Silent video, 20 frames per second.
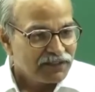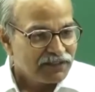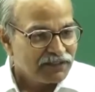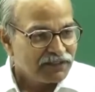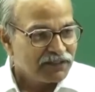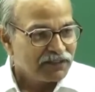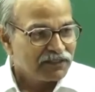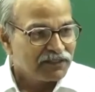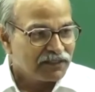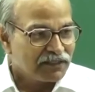
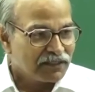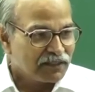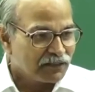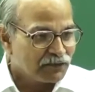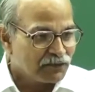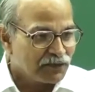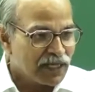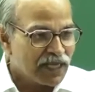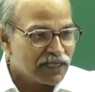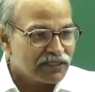
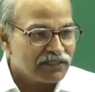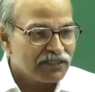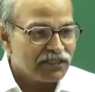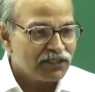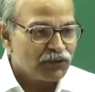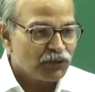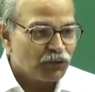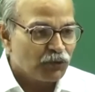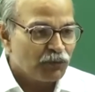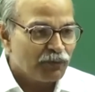Anurag
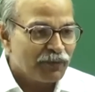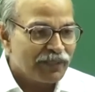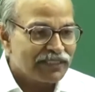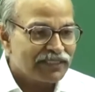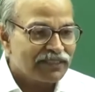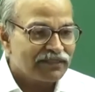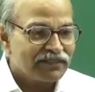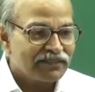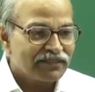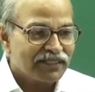ji to
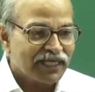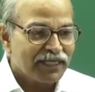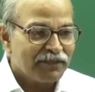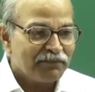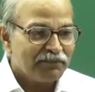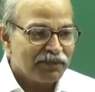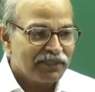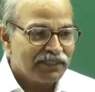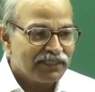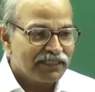measure the
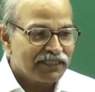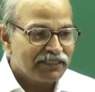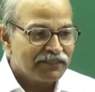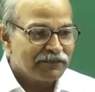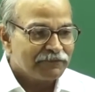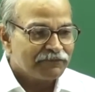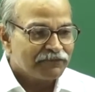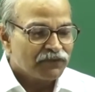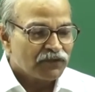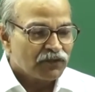time
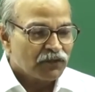period